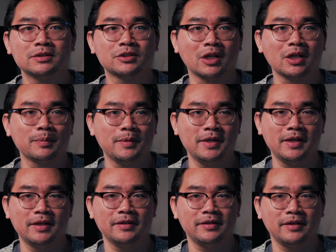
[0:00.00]

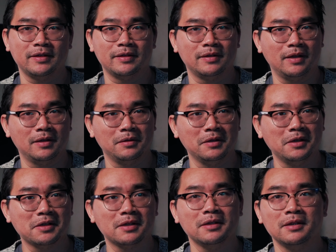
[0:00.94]
sharpness, and
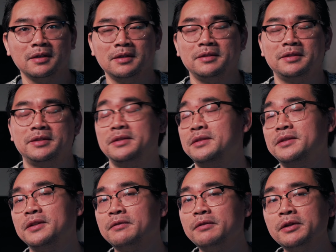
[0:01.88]
look,
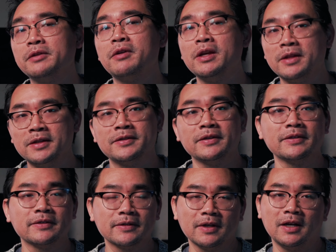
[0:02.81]
they're really great
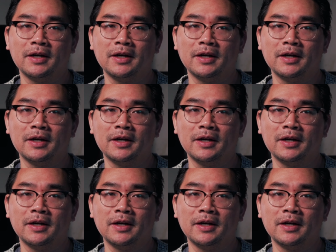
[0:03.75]
lenses.